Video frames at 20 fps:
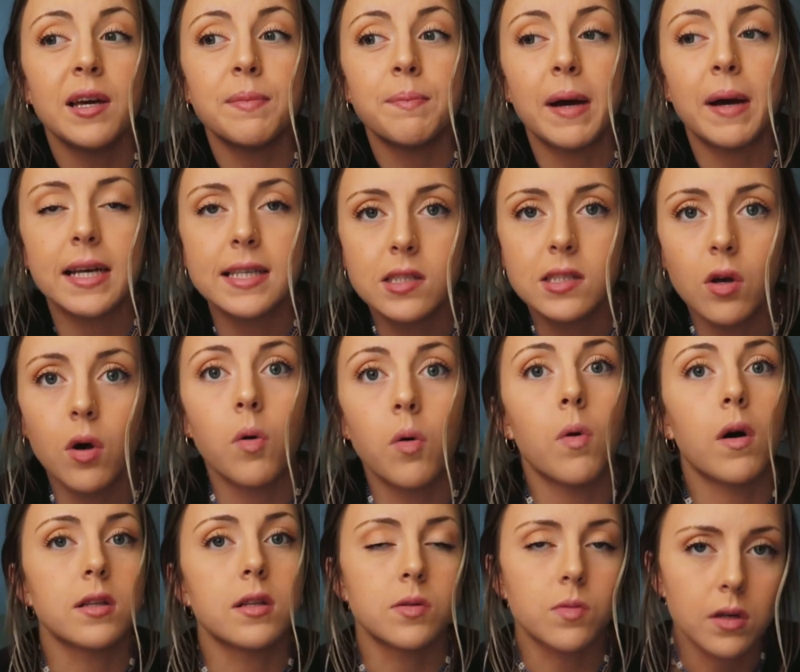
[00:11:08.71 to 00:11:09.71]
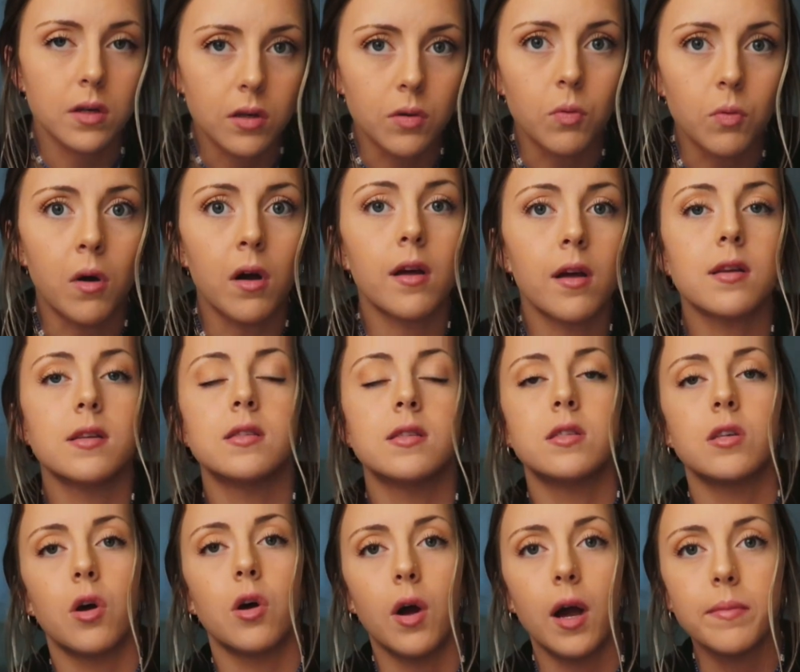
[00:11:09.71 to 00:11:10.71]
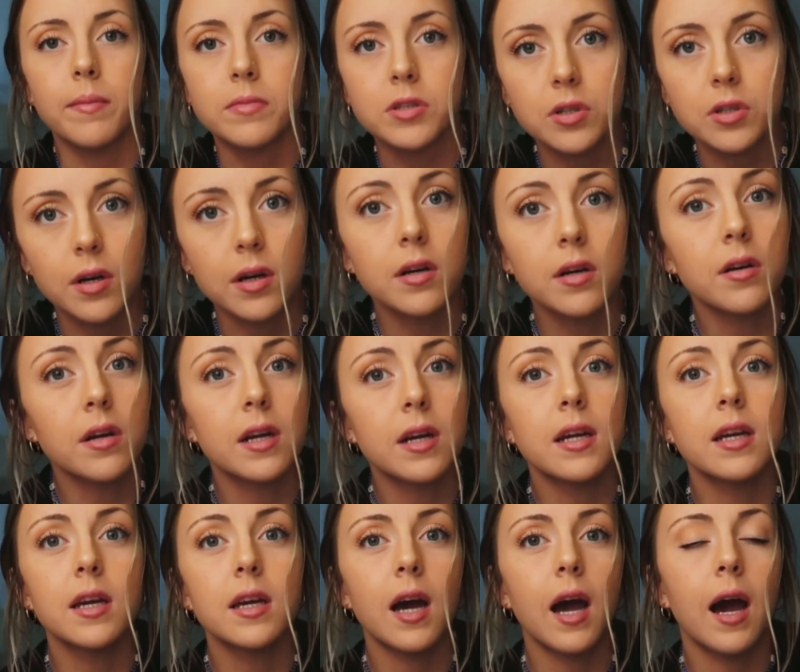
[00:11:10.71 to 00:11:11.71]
my soul wants what you want. And so I'm surrendering.